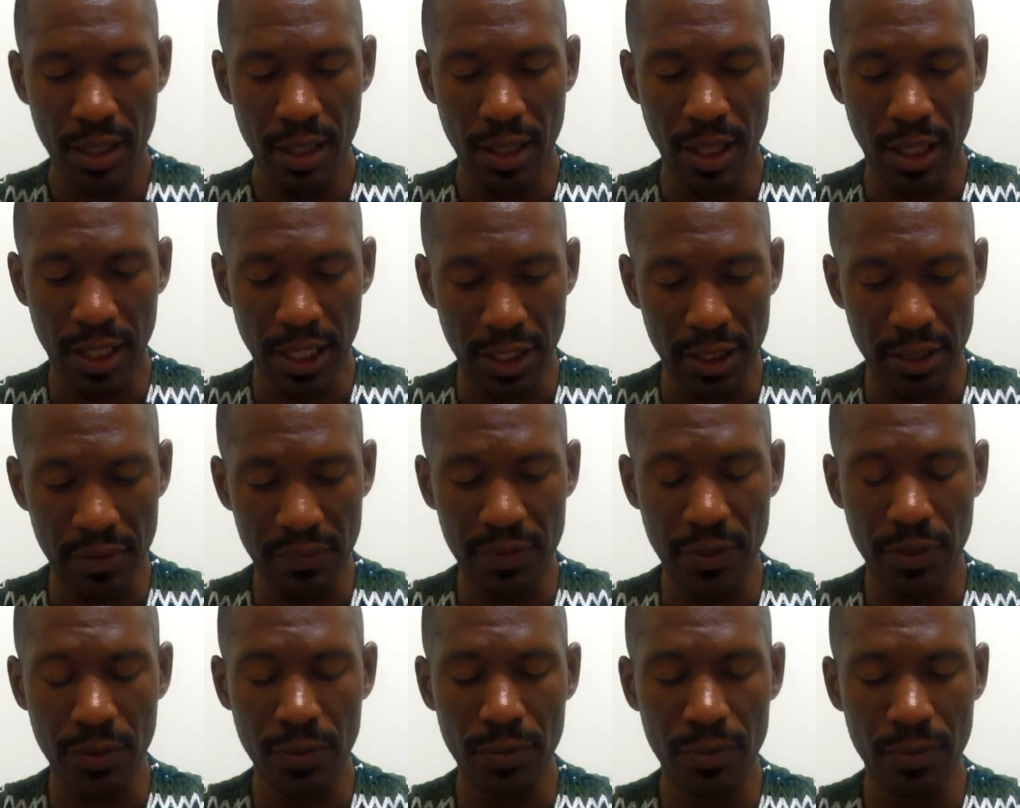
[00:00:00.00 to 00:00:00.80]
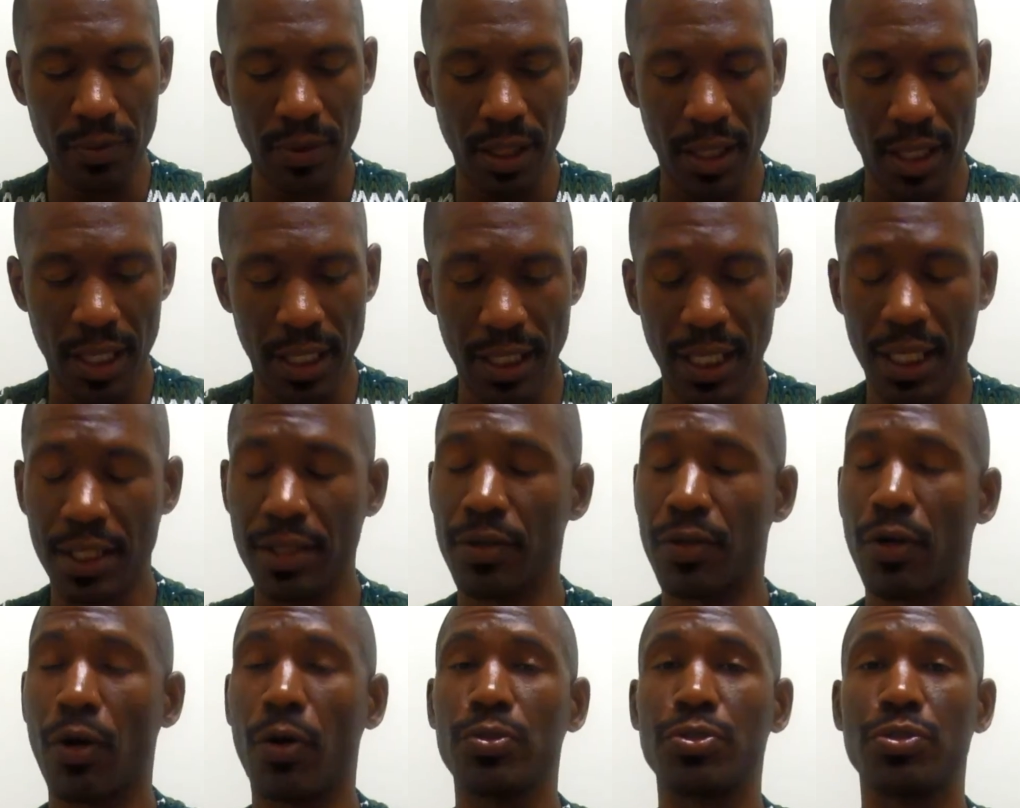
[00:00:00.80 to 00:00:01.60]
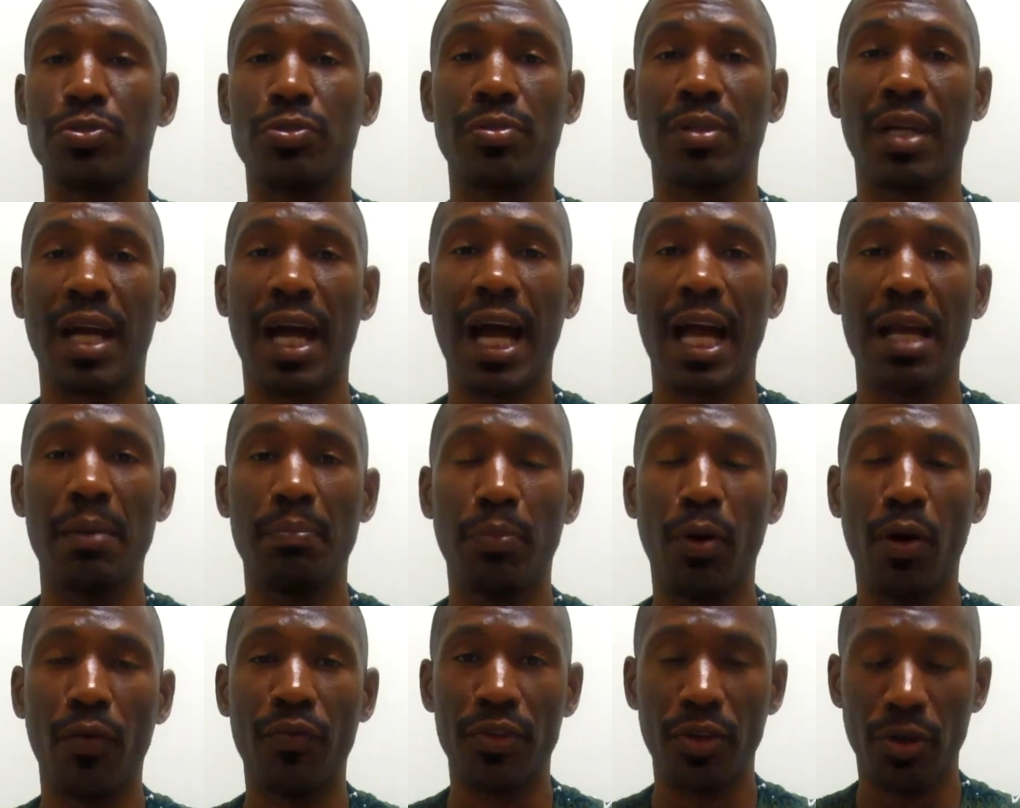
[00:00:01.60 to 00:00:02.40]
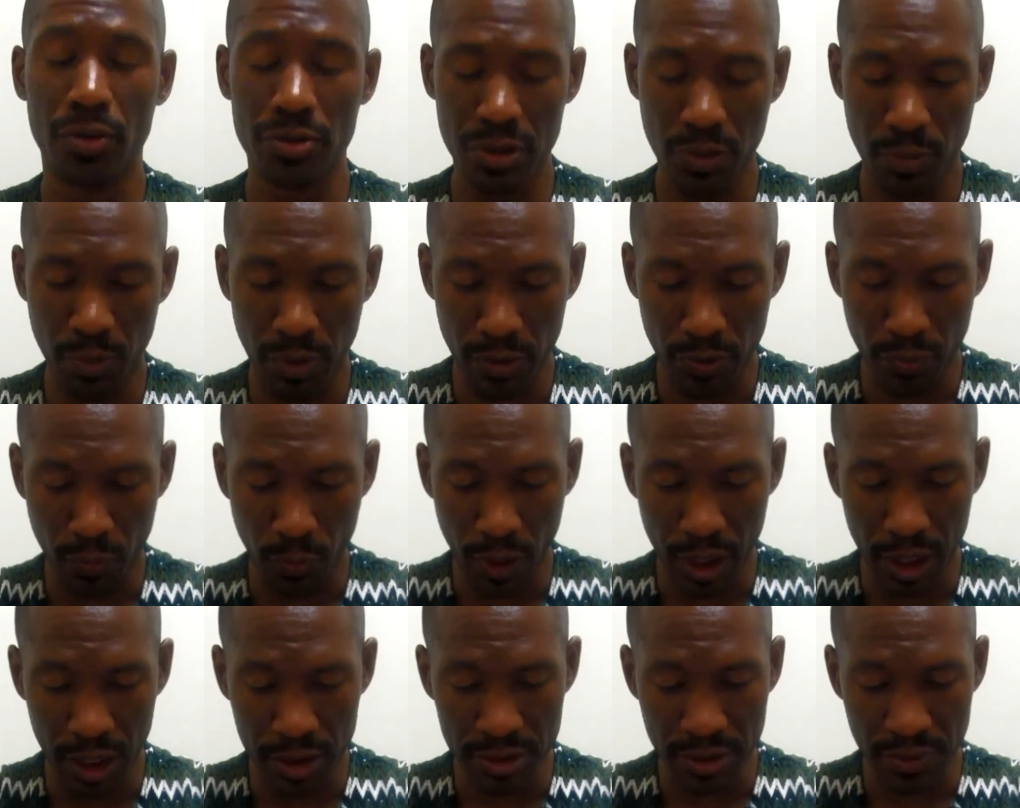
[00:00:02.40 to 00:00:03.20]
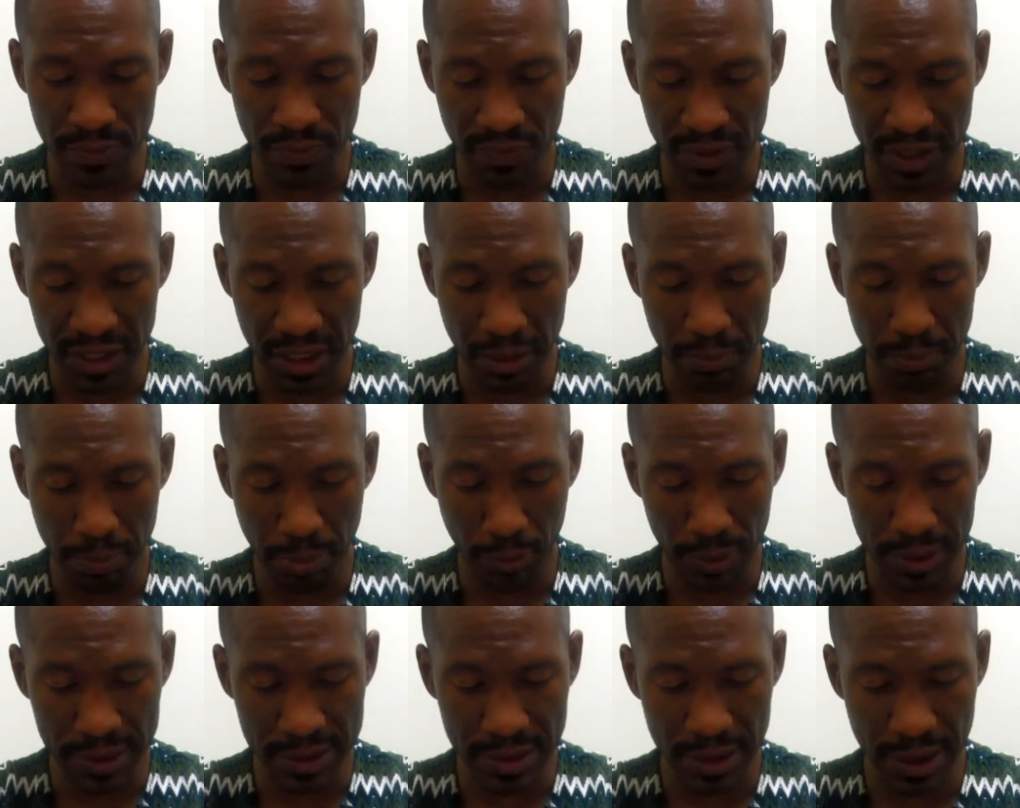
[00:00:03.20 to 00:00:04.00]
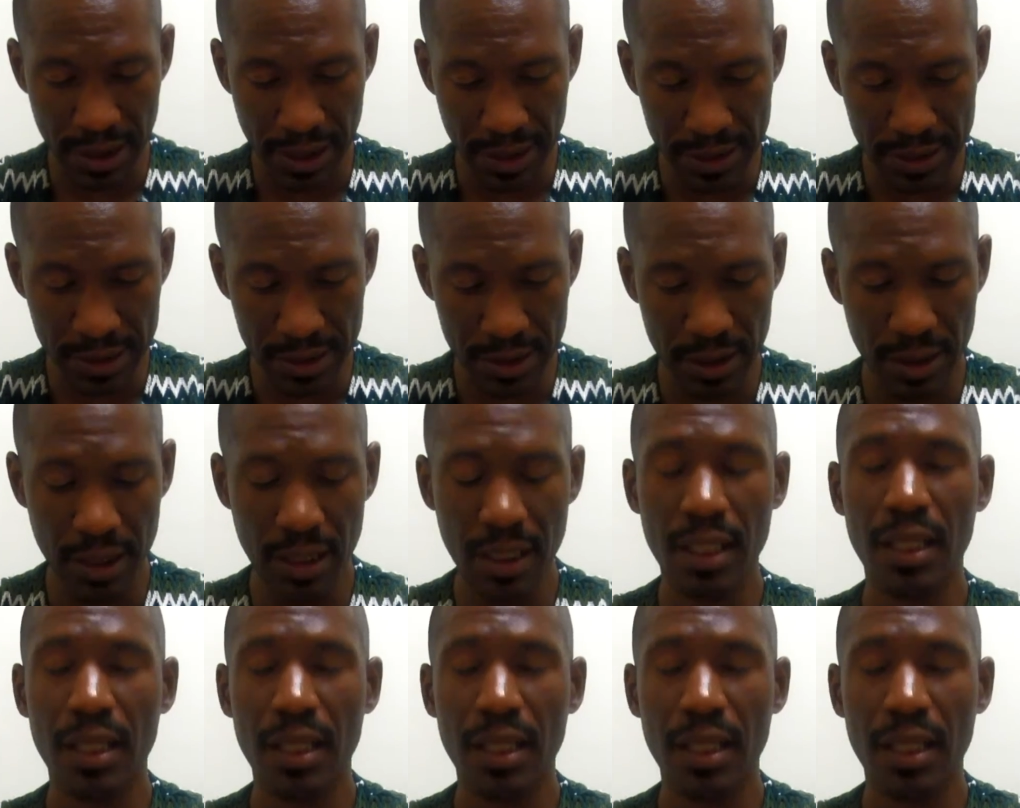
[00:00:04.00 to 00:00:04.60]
an interview, and an intercultural guide. Both those are worth 150 points each.